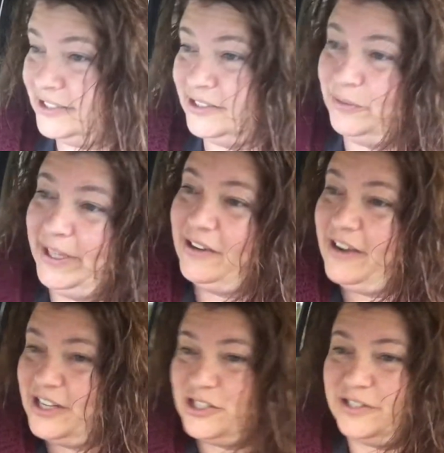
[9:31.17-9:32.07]
oh my
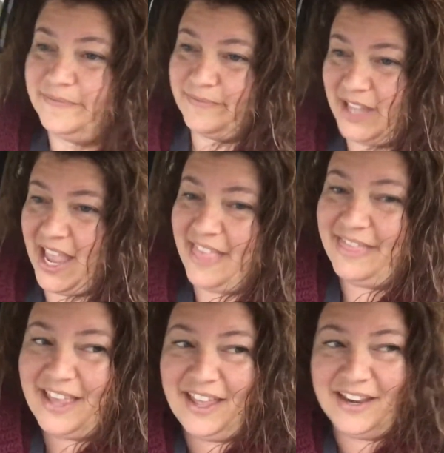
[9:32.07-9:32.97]
gosh, and
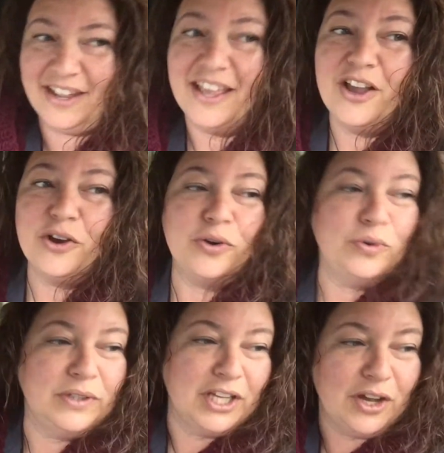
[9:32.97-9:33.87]
then
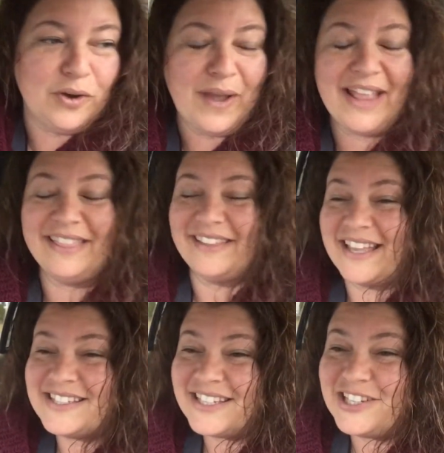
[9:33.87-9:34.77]
Julio and
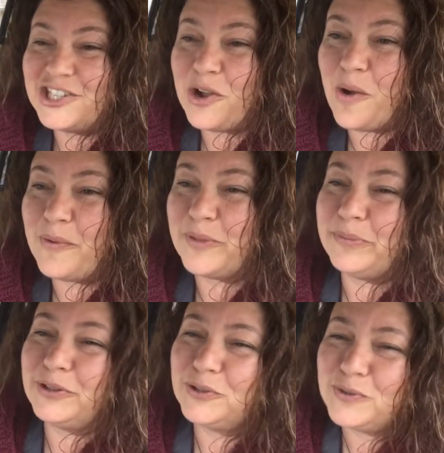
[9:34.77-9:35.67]
Leslie show up with the
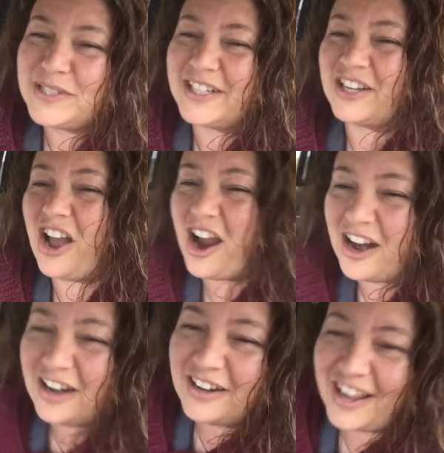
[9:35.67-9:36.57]
balloons and a
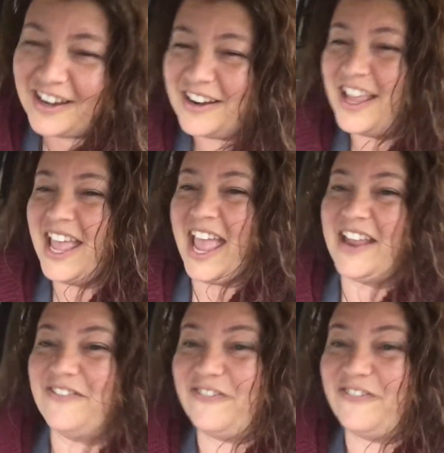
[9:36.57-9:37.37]
card and and